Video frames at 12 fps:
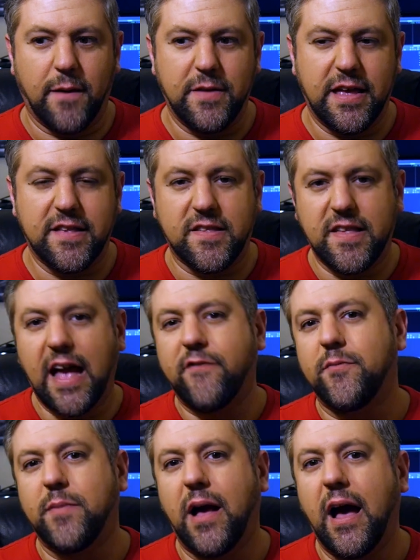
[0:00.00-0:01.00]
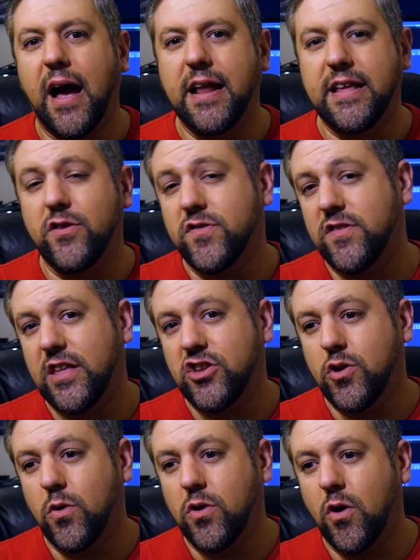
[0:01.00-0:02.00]
he gets attacked from behind, he goes into
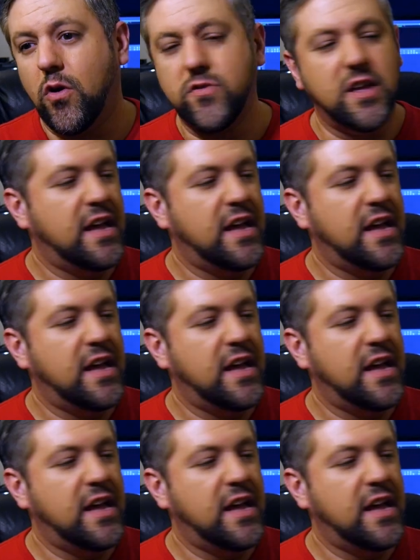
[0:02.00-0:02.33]
that chokehold,